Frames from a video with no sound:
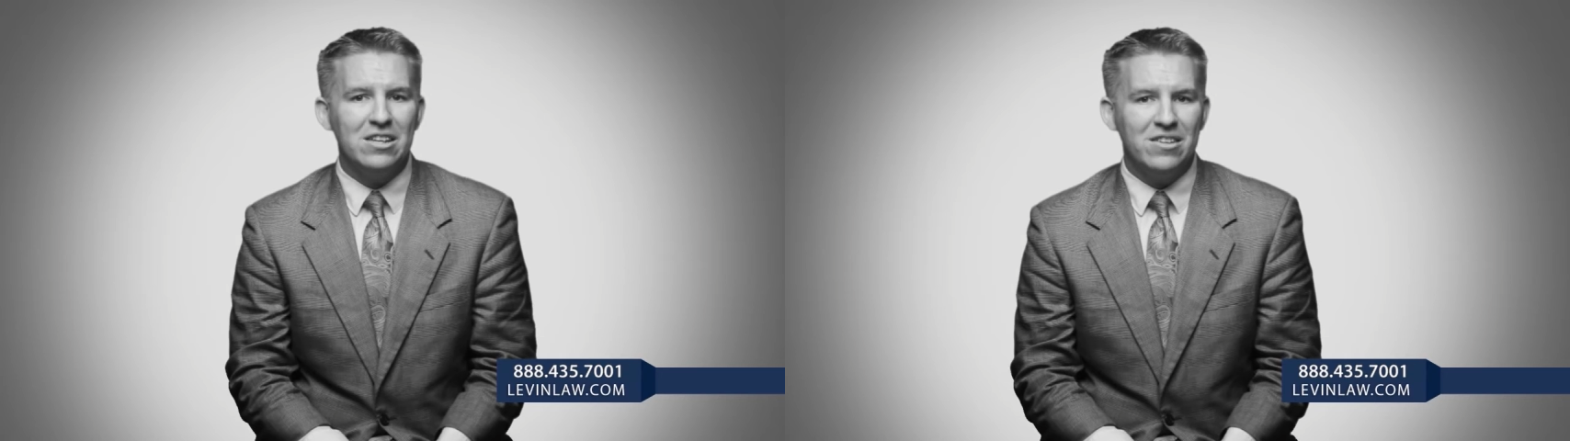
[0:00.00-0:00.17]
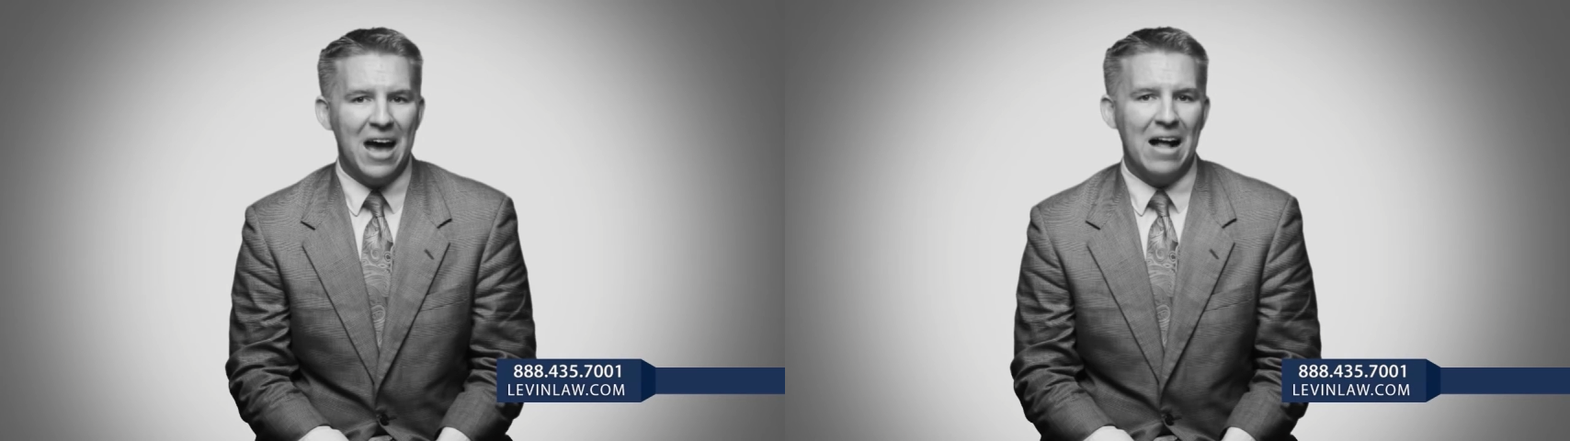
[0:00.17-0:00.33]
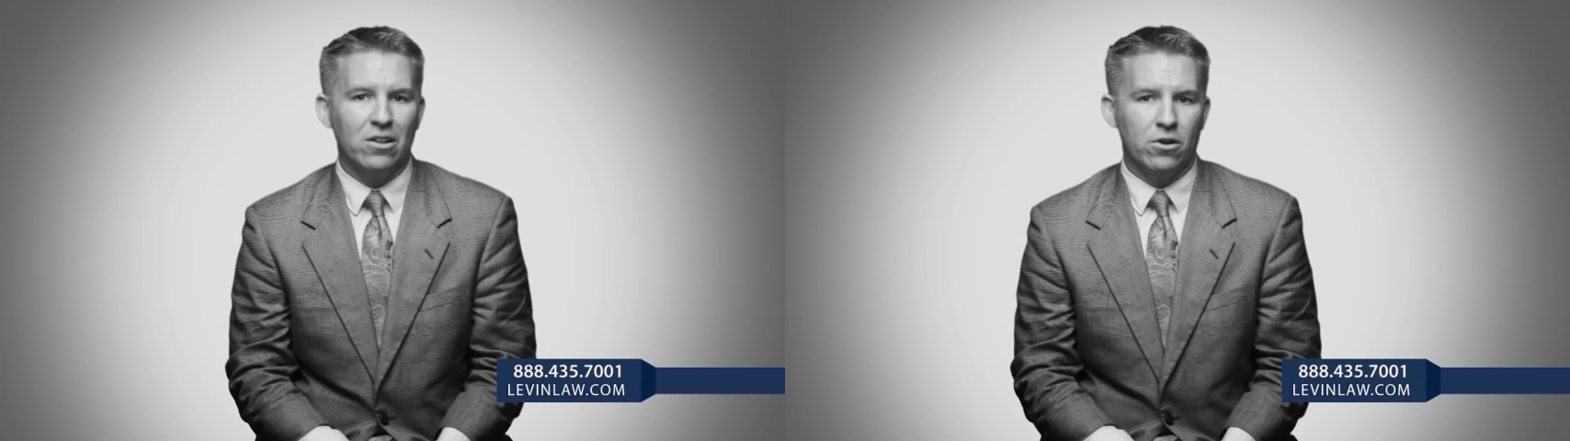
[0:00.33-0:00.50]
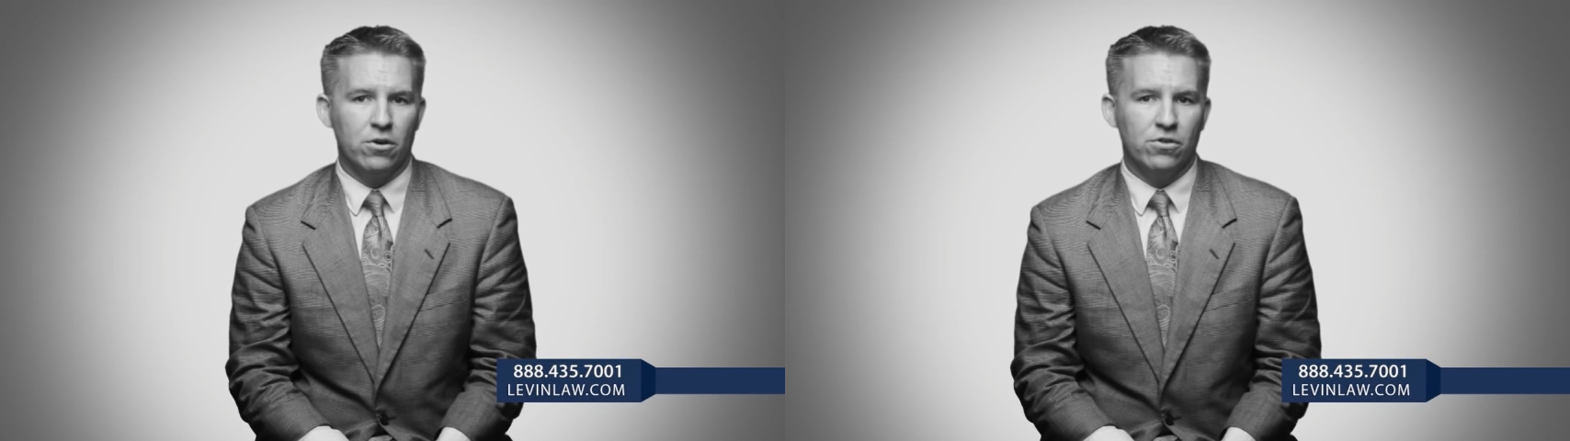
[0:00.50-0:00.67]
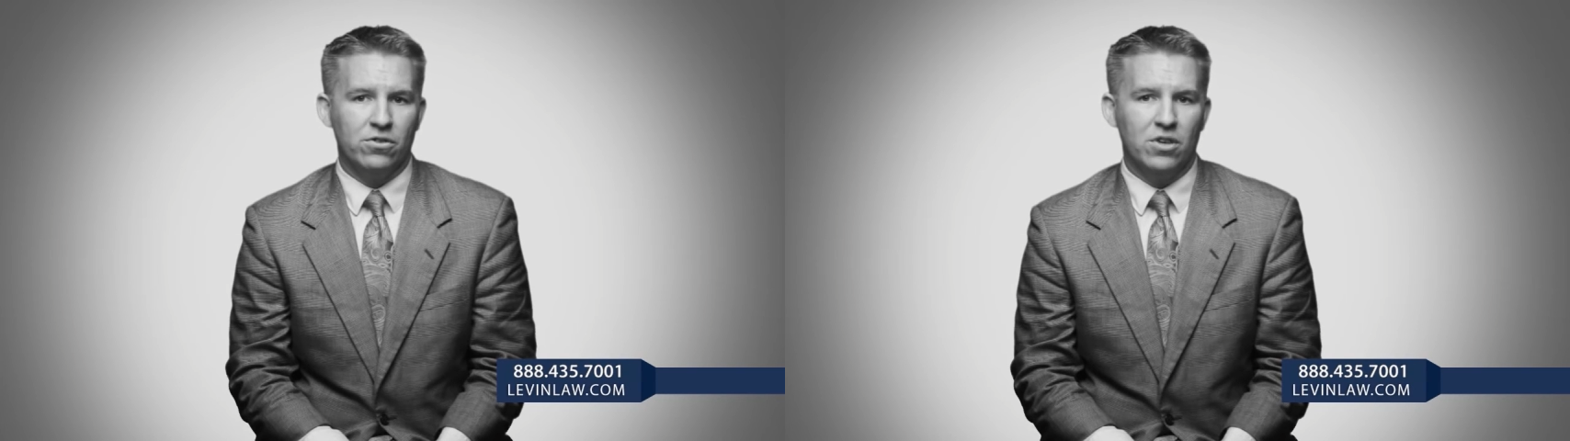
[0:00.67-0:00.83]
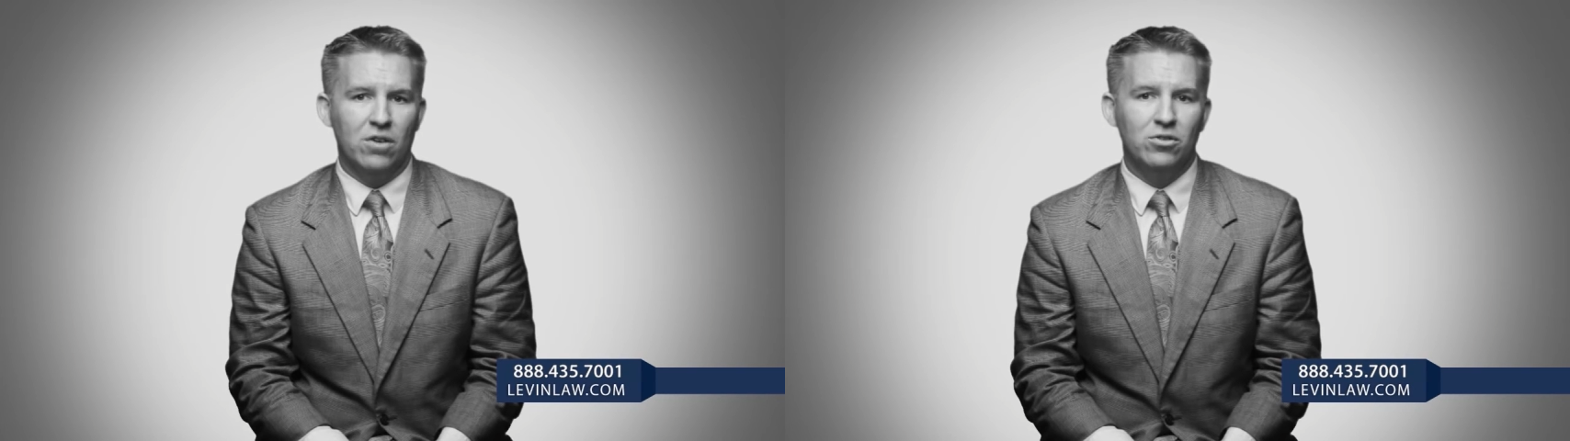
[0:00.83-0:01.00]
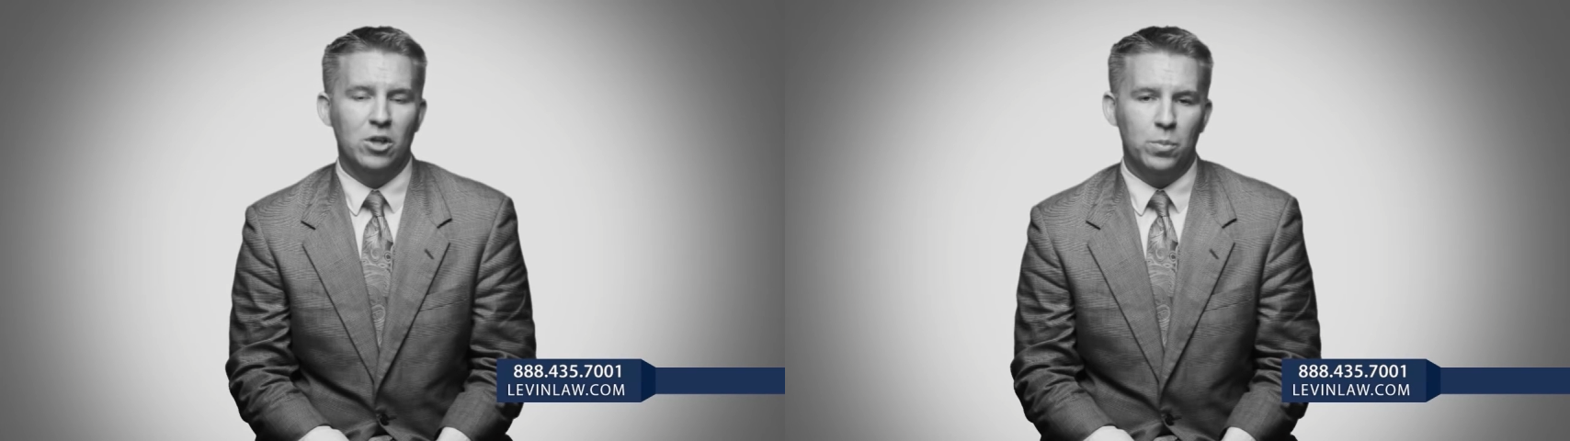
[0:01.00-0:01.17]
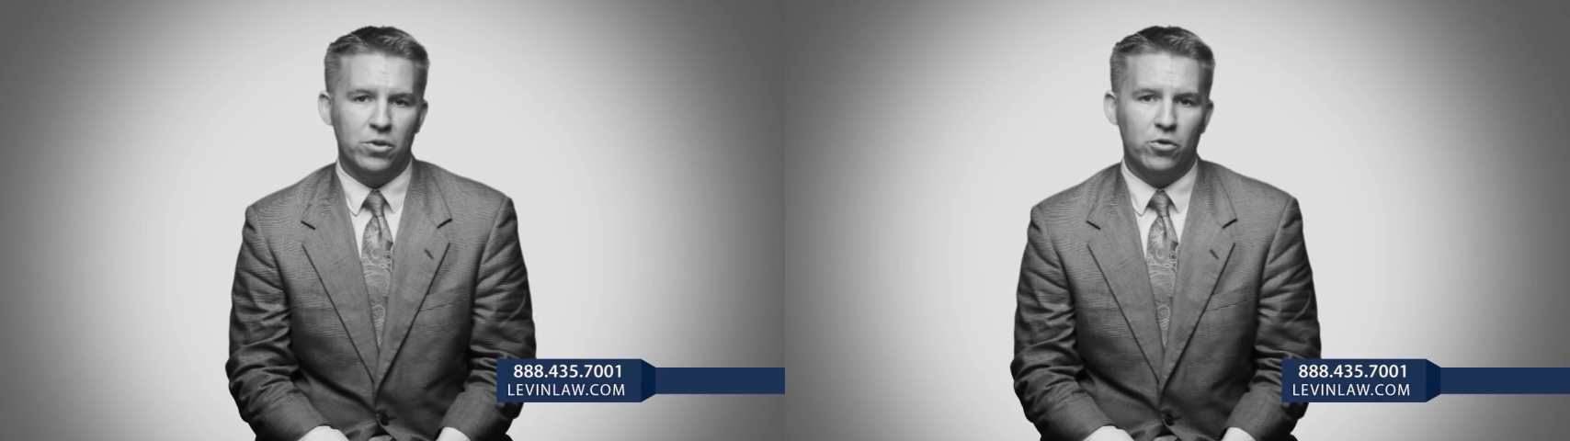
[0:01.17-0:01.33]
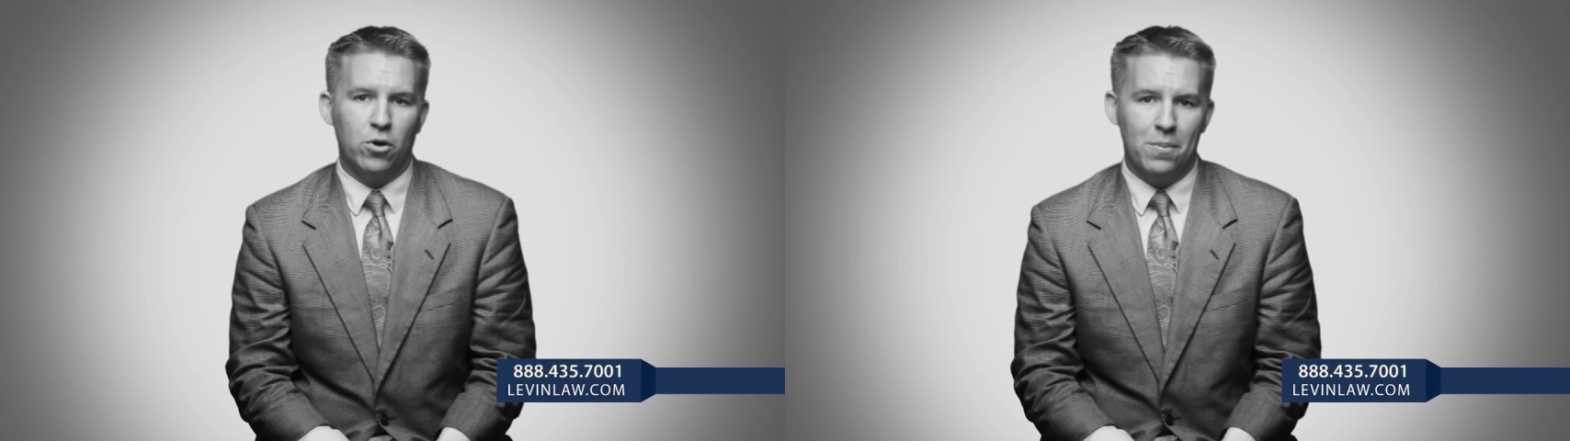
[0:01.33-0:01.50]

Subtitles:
of Lipitor